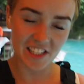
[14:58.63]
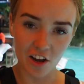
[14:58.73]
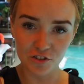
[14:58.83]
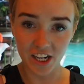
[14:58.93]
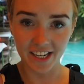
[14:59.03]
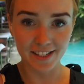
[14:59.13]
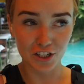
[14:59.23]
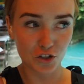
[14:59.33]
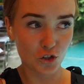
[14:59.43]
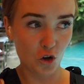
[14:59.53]
life jackets
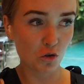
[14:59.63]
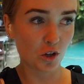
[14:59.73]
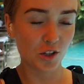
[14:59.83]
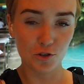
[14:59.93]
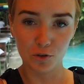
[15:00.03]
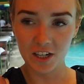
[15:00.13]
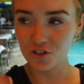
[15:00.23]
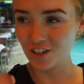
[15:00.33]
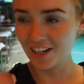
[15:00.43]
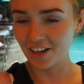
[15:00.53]
are so good. You're
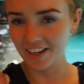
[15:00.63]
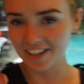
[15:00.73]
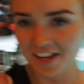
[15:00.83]
literally like,